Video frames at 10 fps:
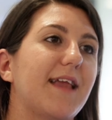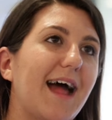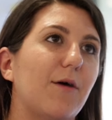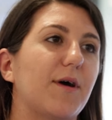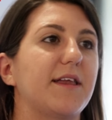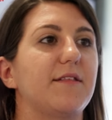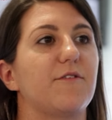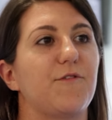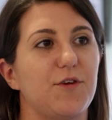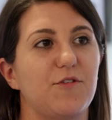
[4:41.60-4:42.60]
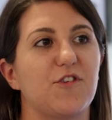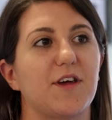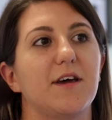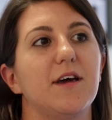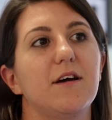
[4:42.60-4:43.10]
now and in the
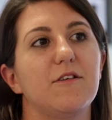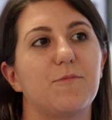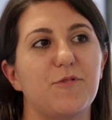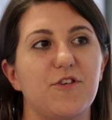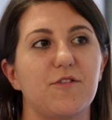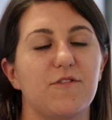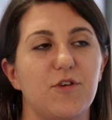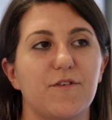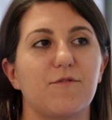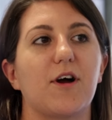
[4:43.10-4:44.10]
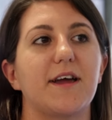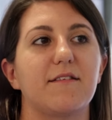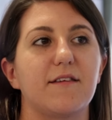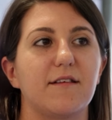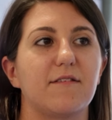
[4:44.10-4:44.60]
future to produce new
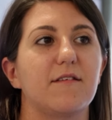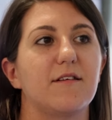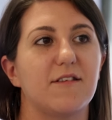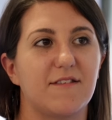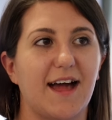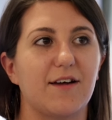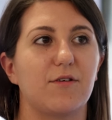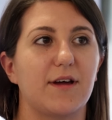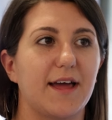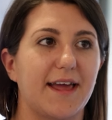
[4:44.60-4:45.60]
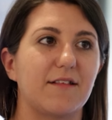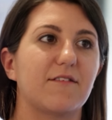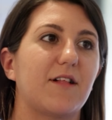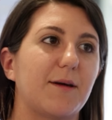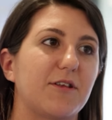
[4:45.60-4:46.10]
varieties to tackle
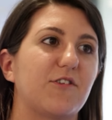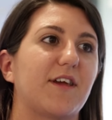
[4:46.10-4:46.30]
against climate